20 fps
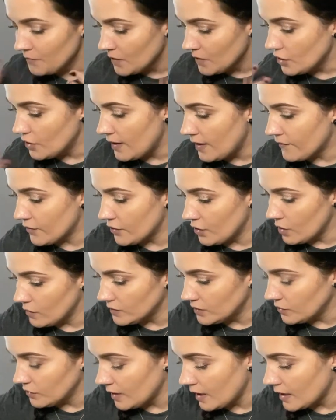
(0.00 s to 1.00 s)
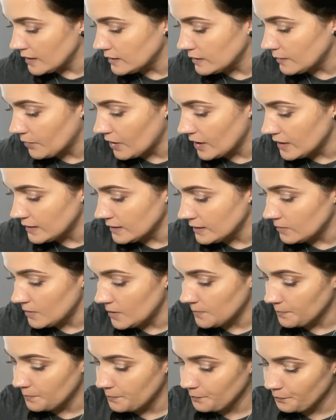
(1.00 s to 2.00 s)
you never know, so it kind of surprises me.
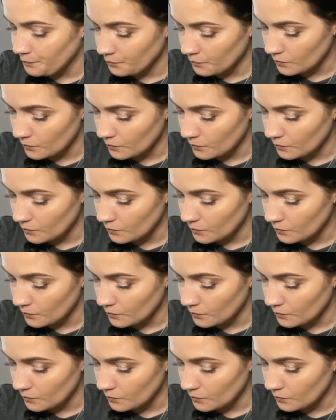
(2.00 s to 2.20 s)
Yeah.